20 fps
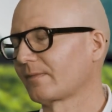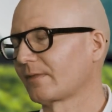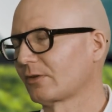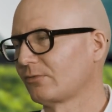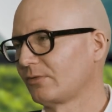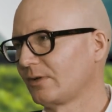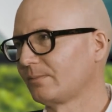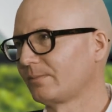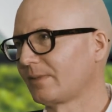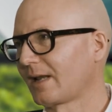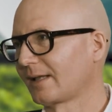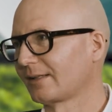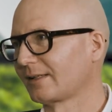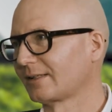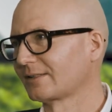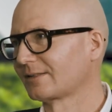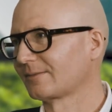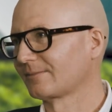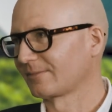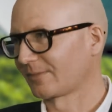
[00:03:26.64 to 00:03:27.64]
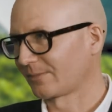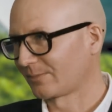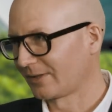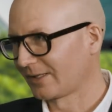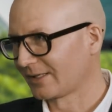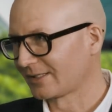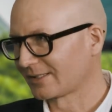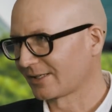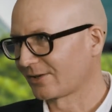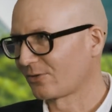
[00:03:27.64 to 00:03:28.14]
Green Planet
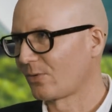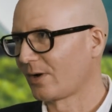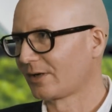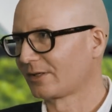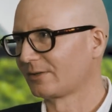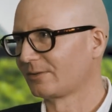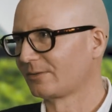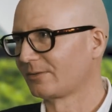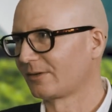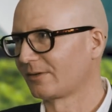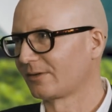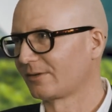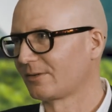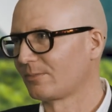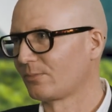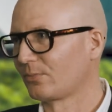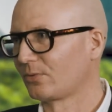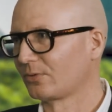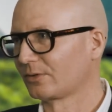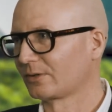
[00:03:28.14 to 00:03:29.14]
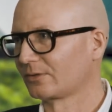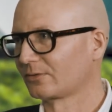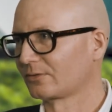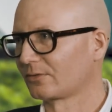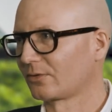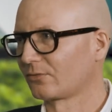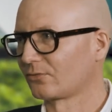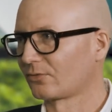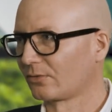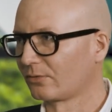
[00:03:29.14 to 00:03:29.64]
plays a quite an uh, important
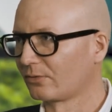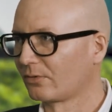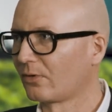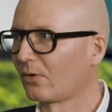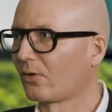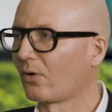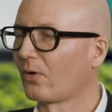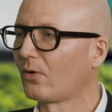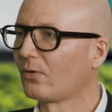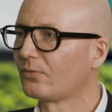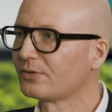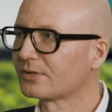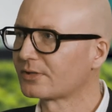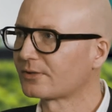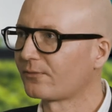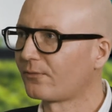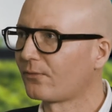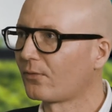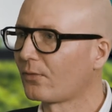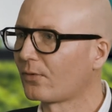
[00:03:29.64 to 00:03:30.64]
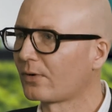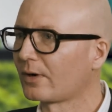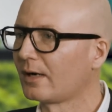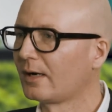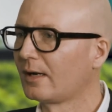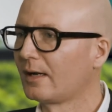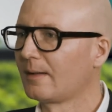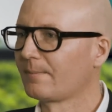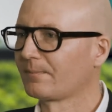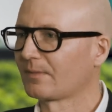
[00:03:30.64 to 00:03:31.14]
role. All these four
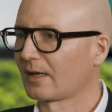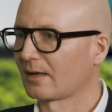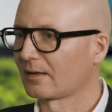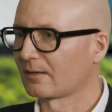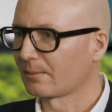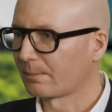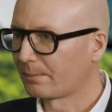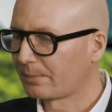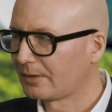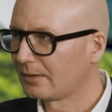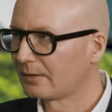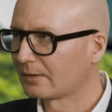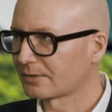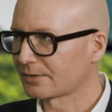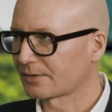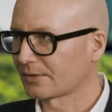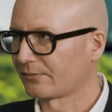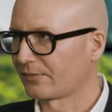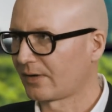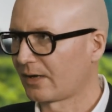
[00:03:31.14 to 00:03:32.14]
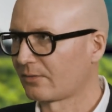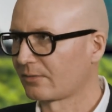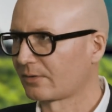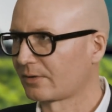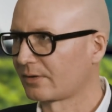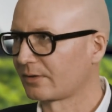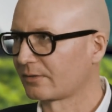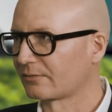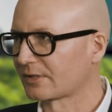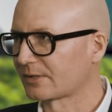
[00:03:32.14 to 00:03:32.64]
uh, pillars of
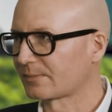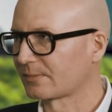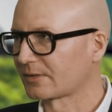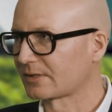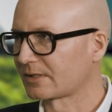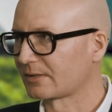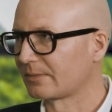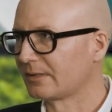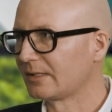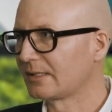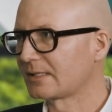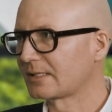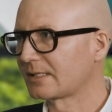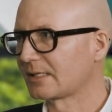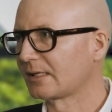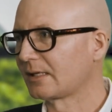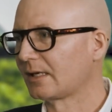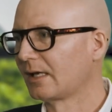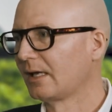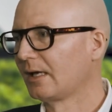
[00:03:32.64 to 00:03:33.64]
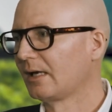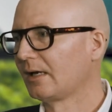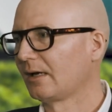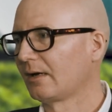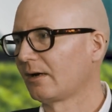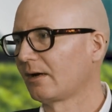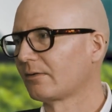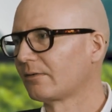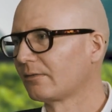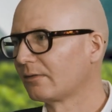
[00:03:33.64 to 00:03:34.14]
our responsibility
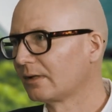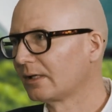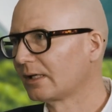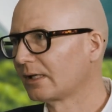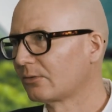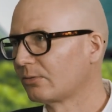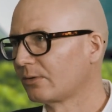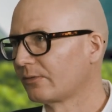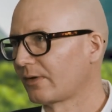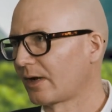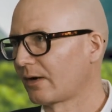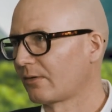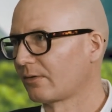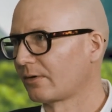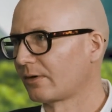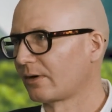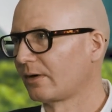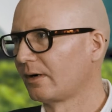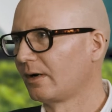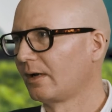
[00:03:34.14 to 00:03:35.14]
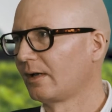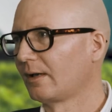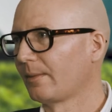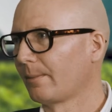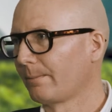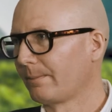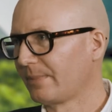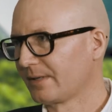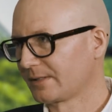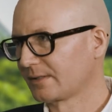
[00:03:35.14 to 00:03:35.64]
are linked with our
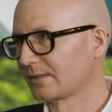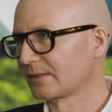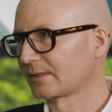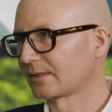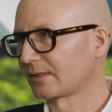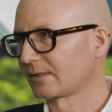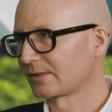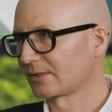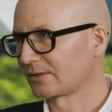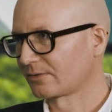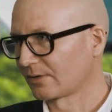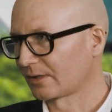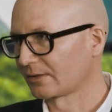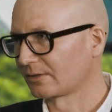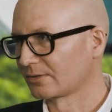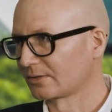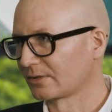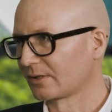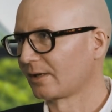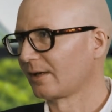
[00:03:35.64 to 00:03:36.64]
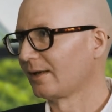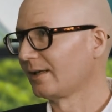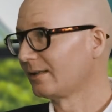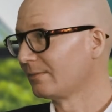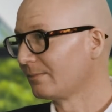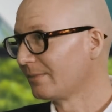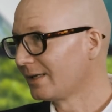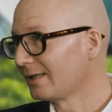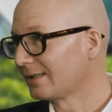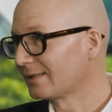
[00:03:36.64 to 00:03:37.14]
business strategy. It
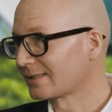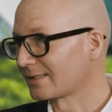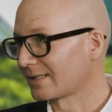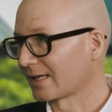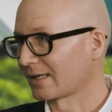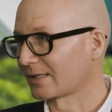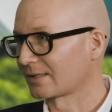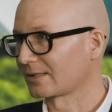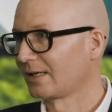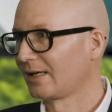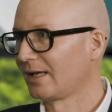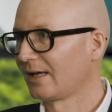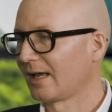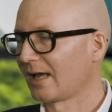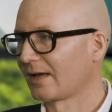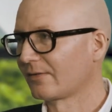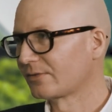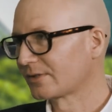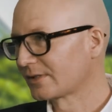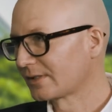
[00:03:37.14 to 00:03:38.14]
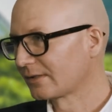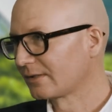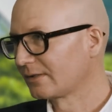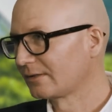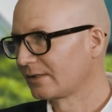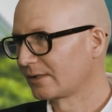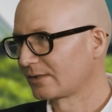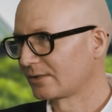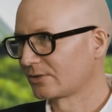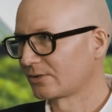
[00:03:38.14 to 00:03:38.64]
means that every single
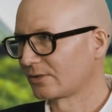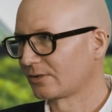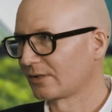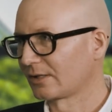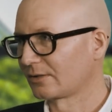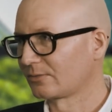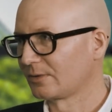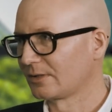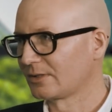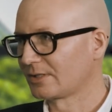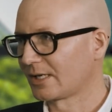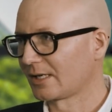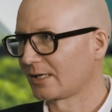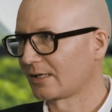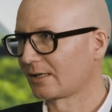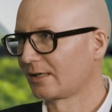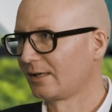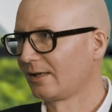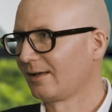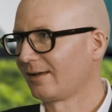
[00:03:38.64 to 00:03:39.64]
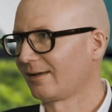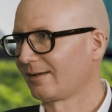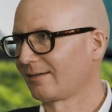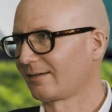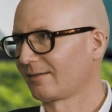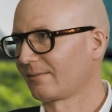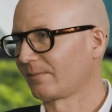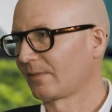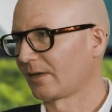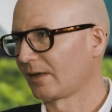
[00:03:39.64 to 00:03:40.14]
decision that we take
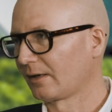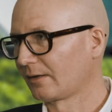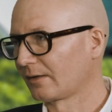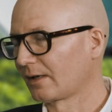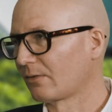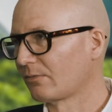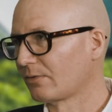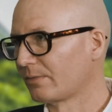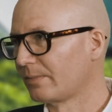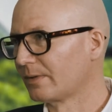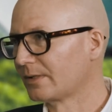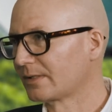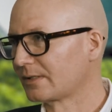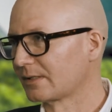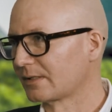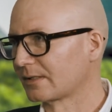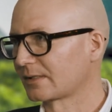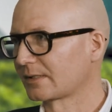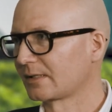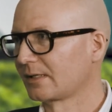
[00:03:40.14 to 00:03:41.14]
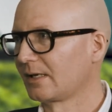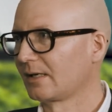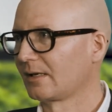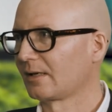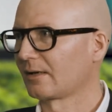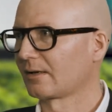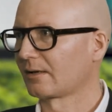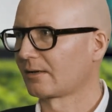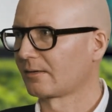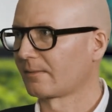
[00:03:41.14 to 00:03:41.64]
um, in our business
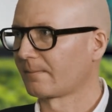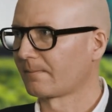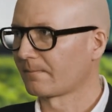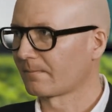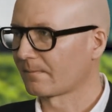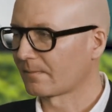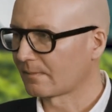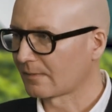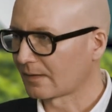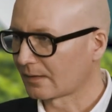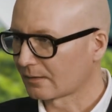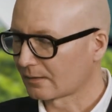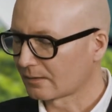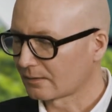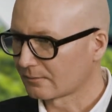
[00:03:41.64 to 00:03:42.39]
um, uh,